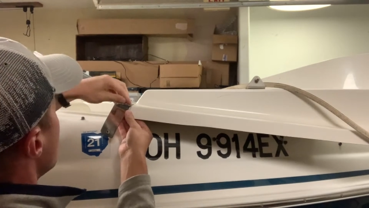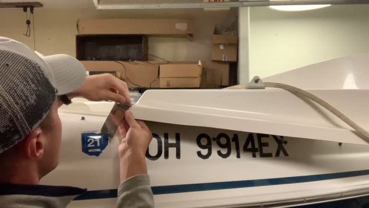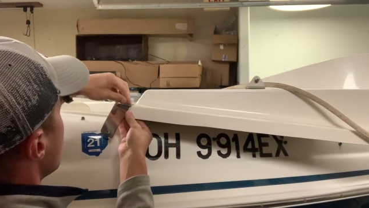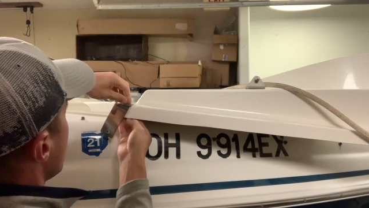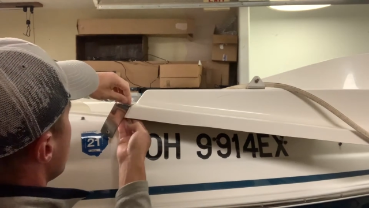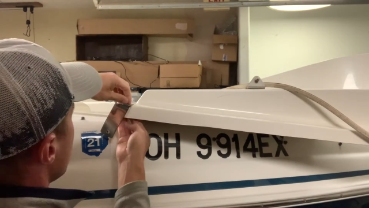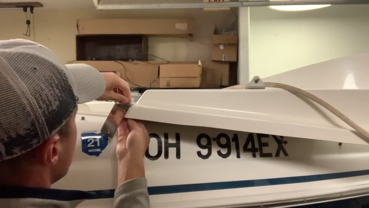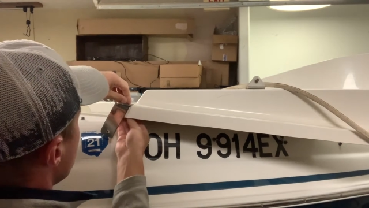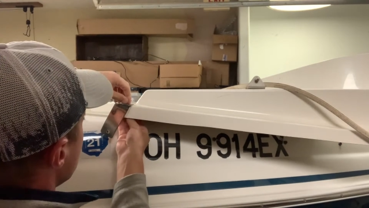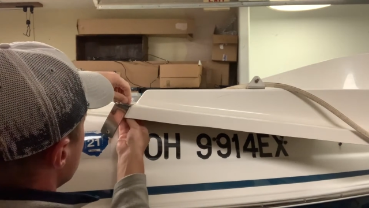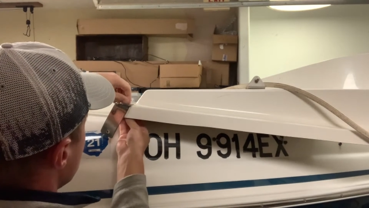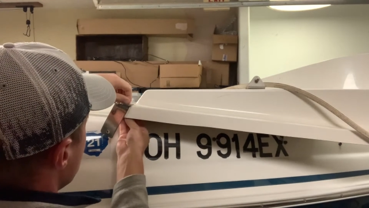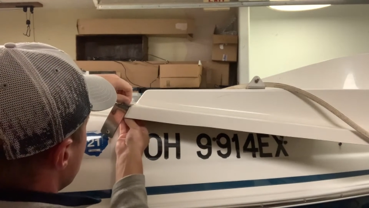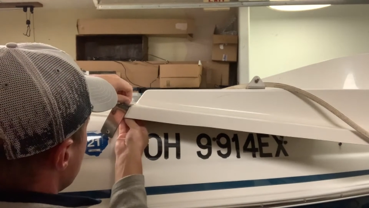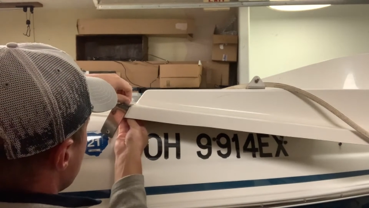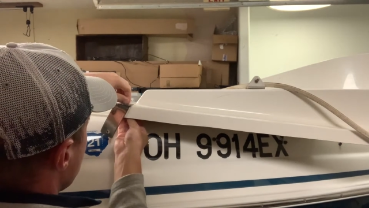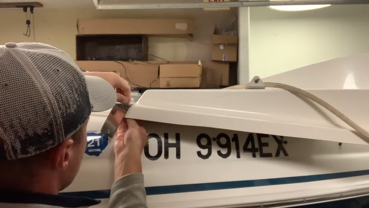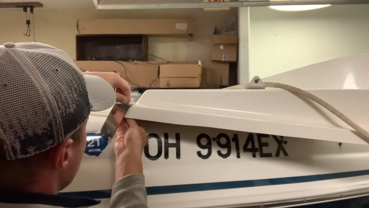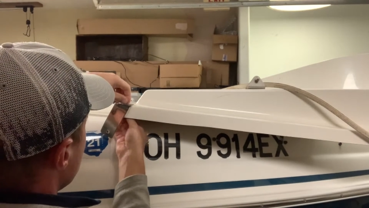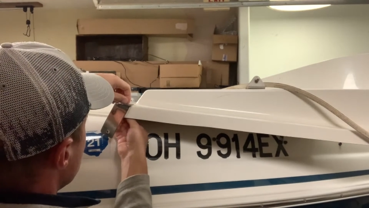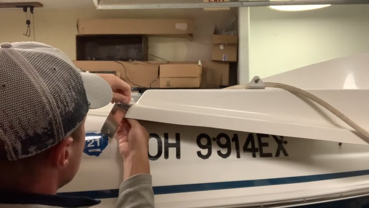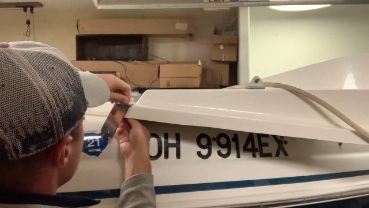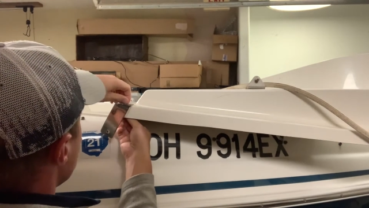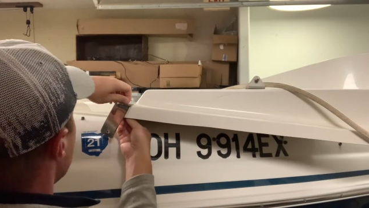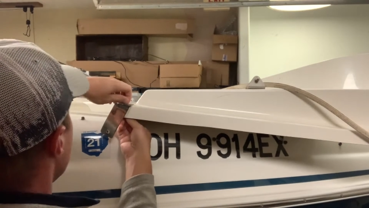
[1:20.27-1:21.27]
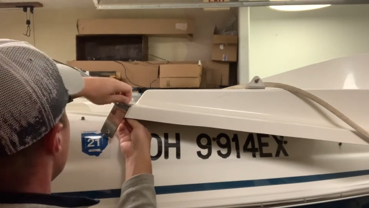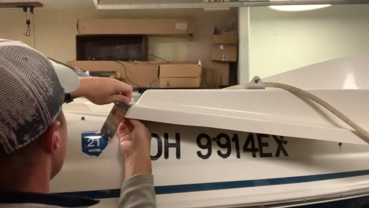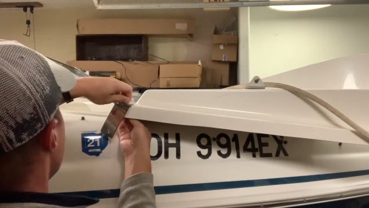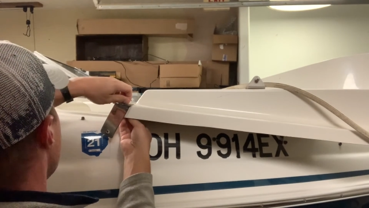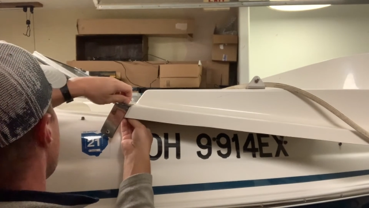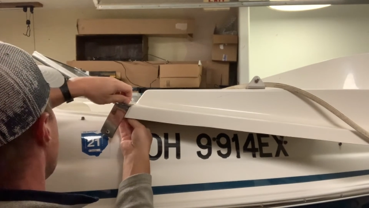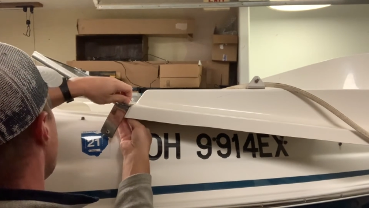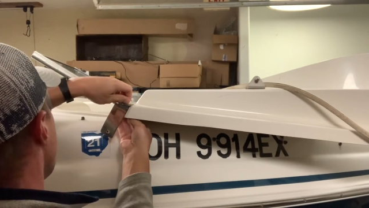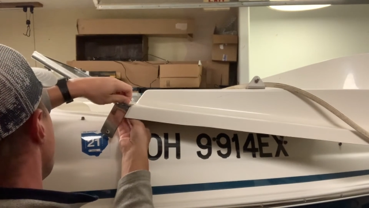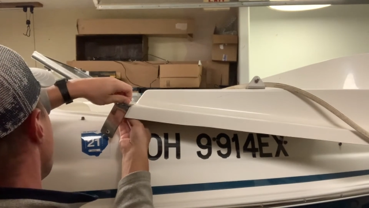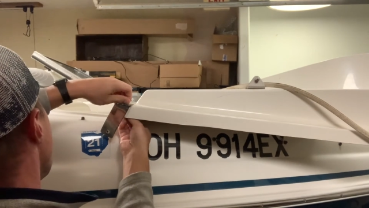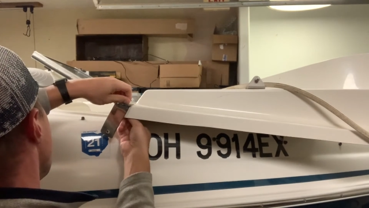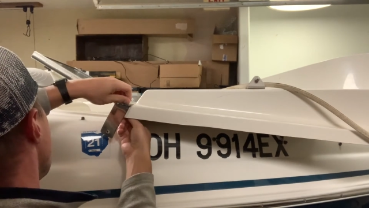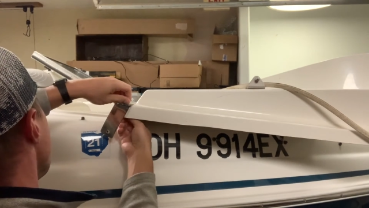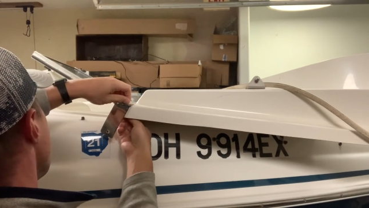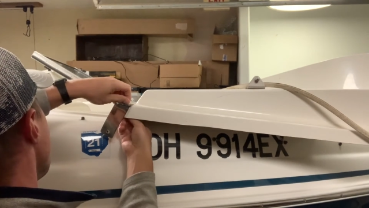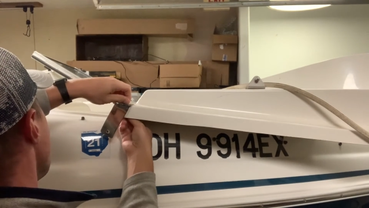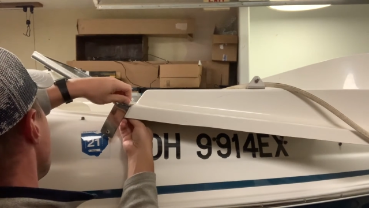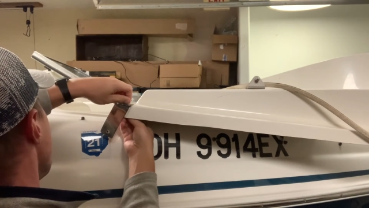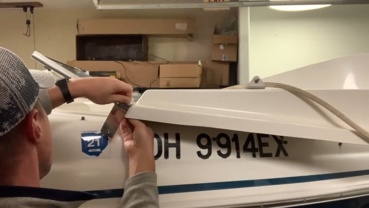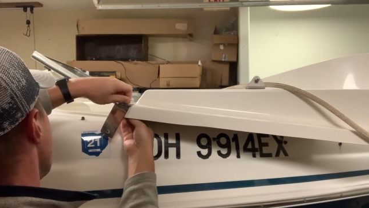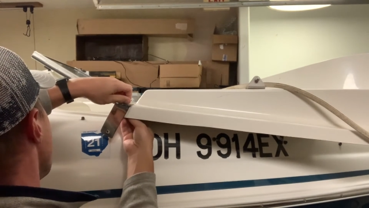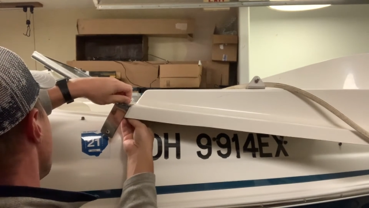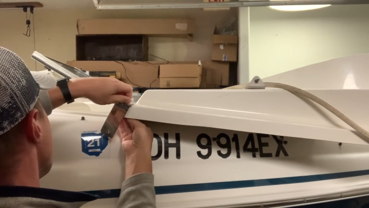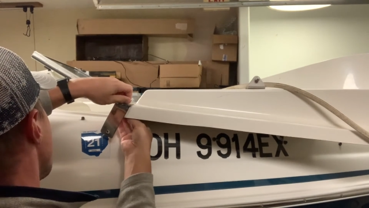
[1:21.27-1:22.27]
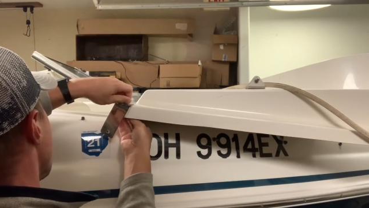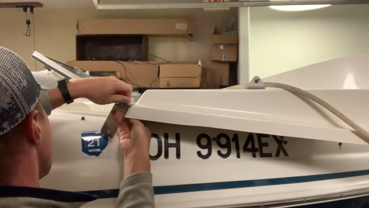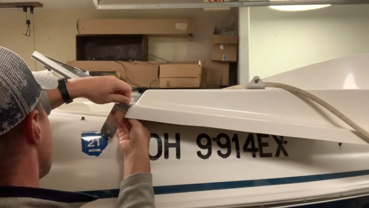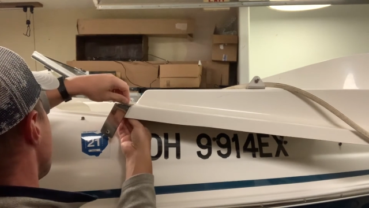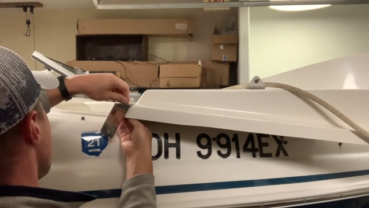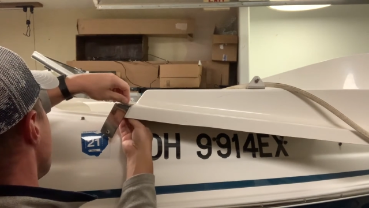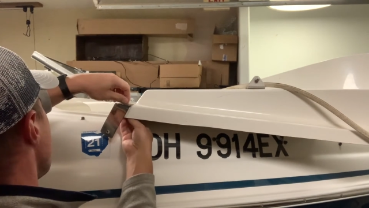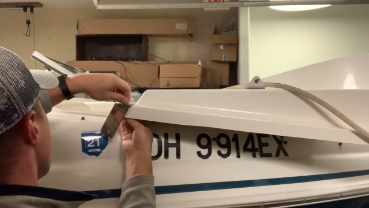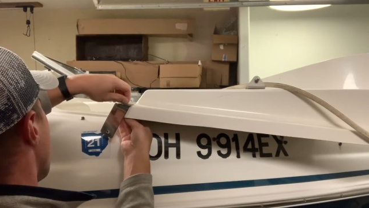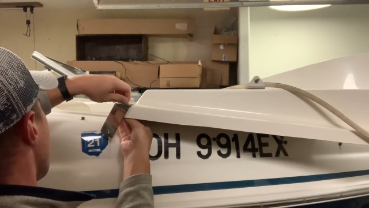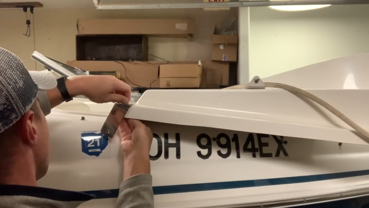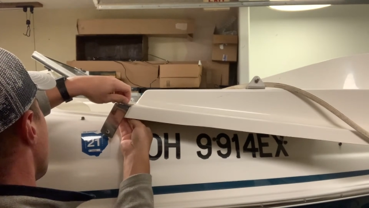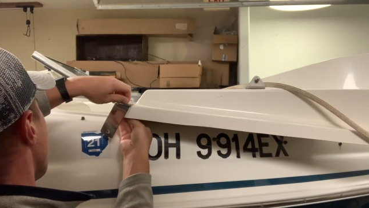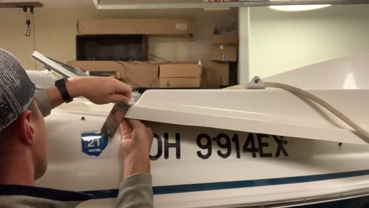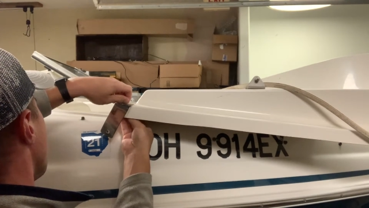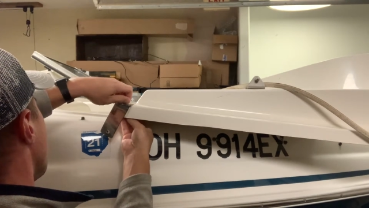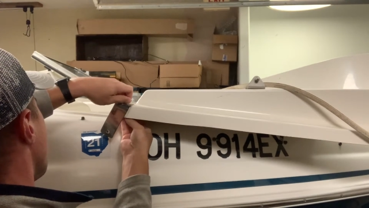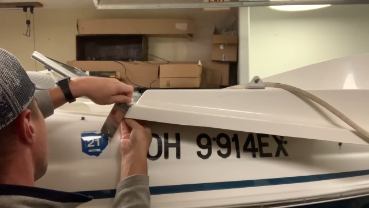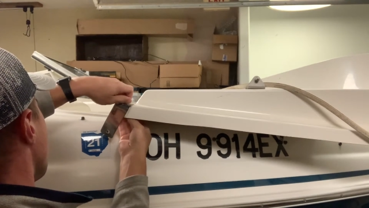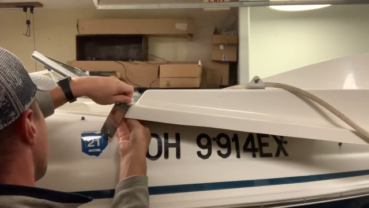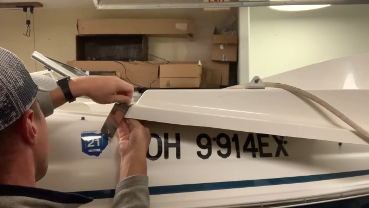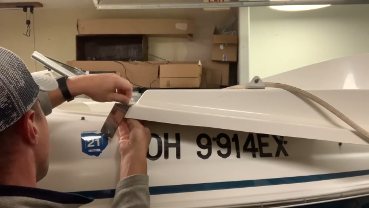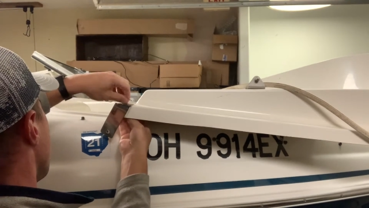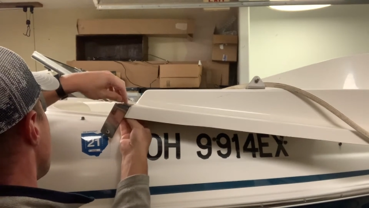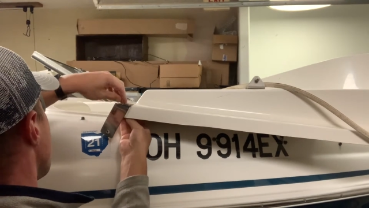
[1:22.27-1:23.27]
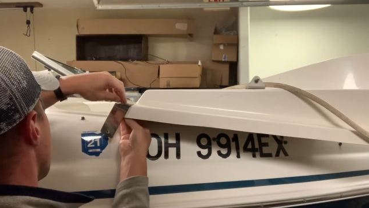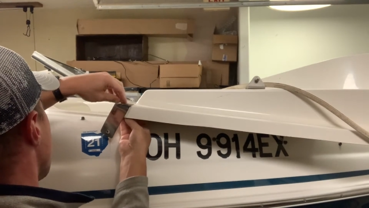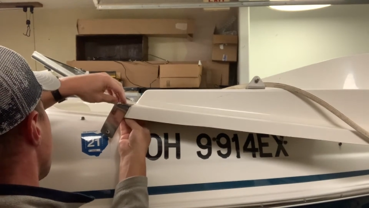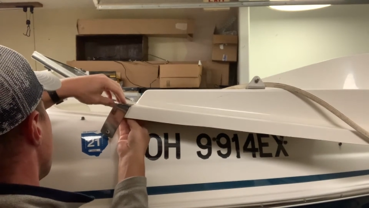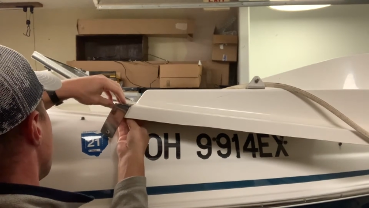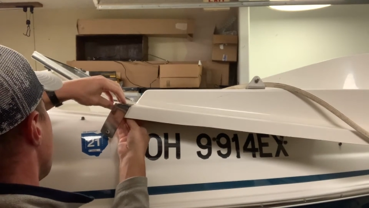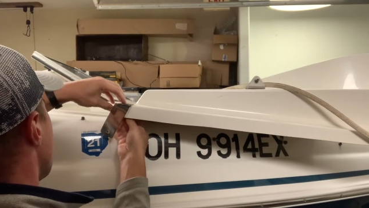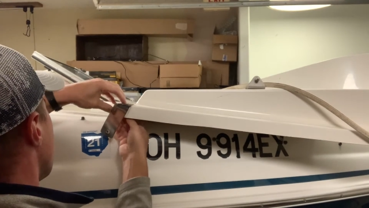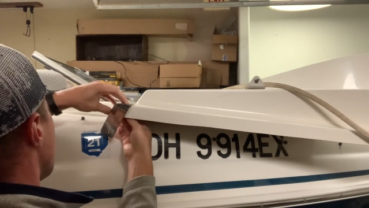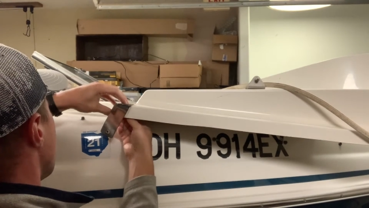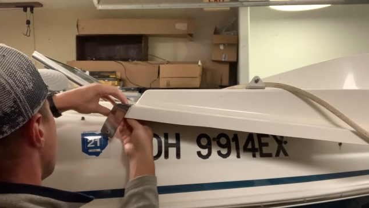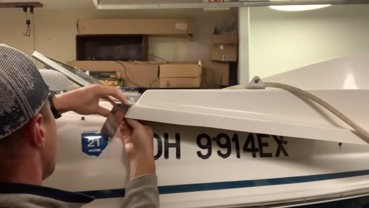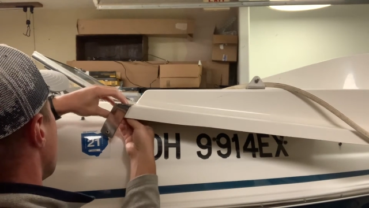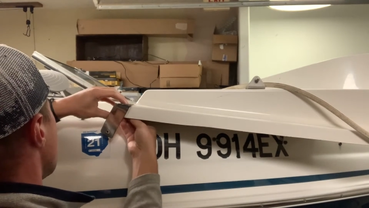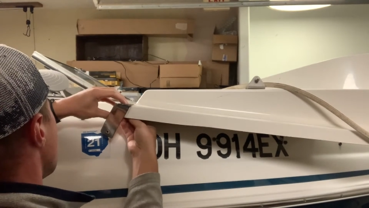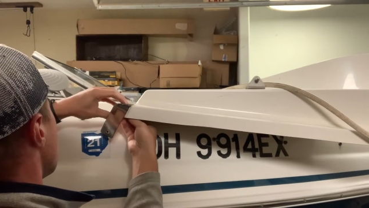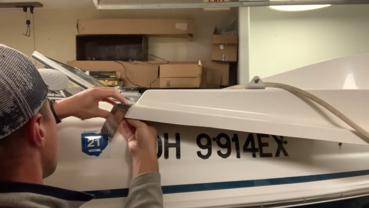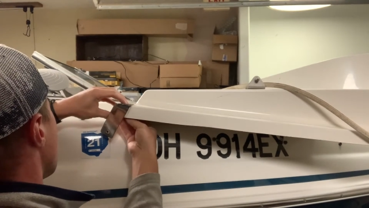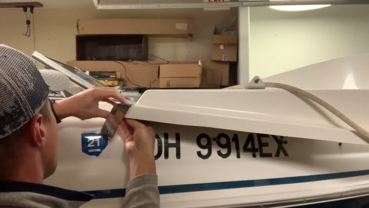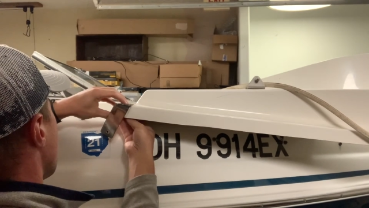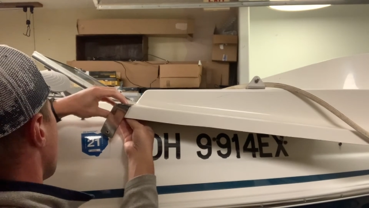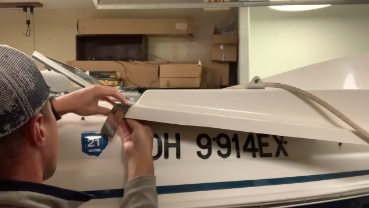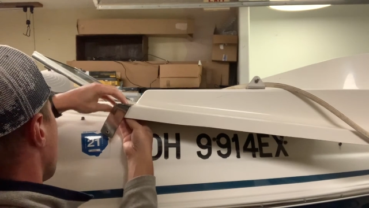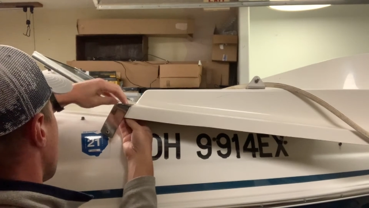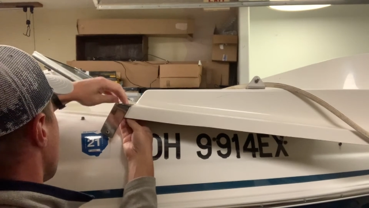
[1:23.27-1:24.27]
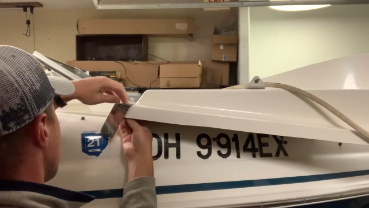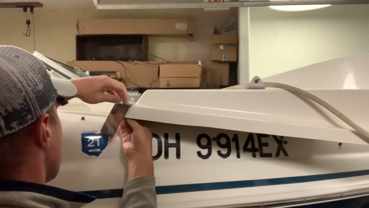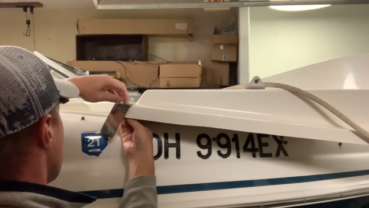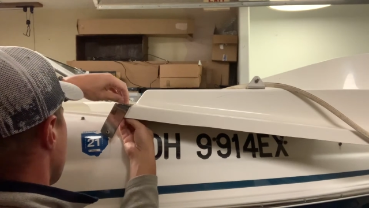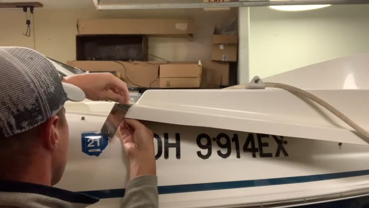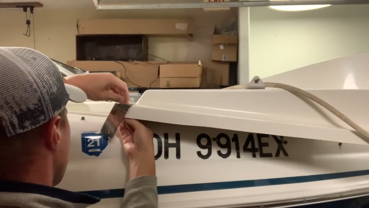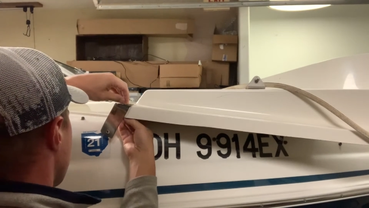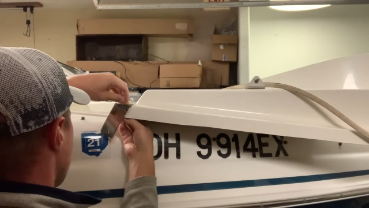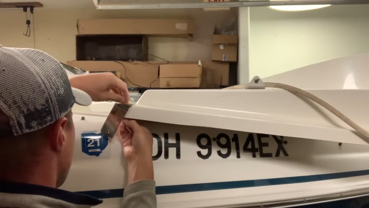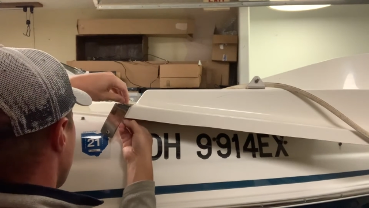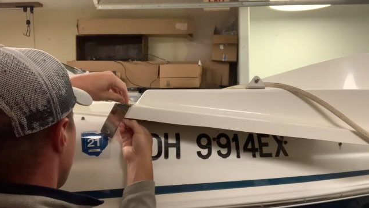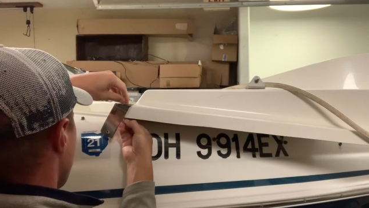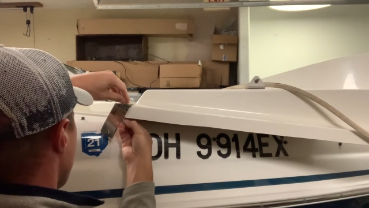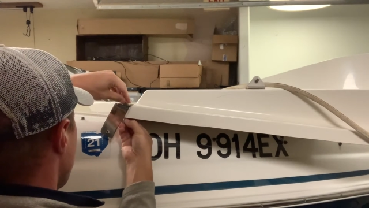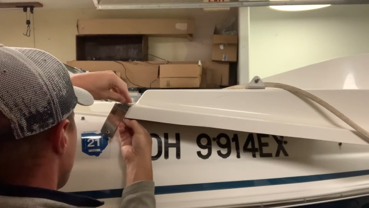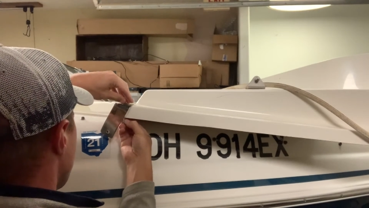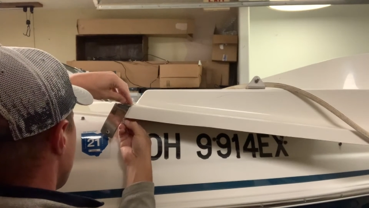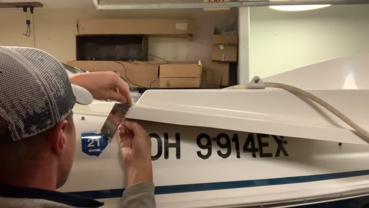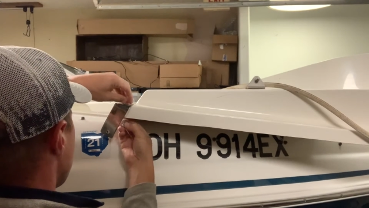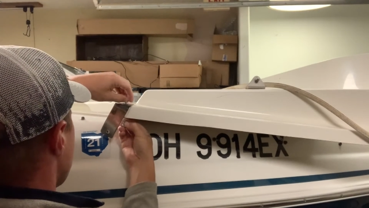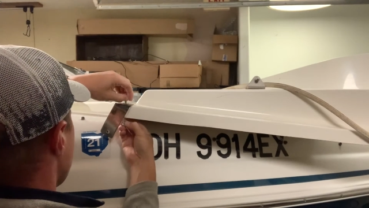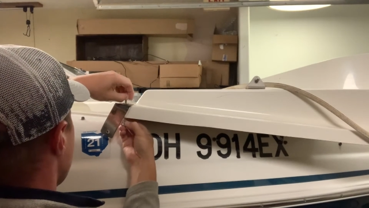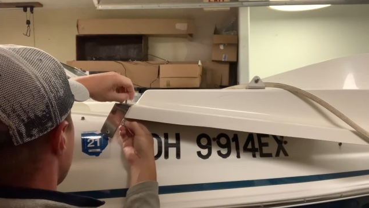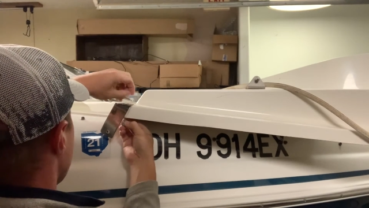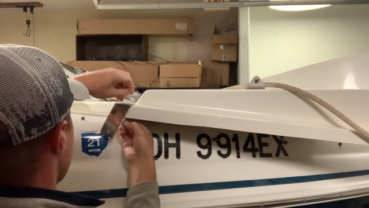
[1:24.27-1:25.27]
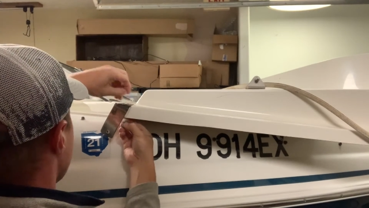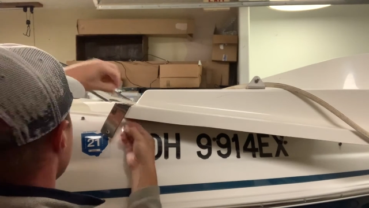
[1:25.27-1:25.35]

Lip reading: (no speaker visible)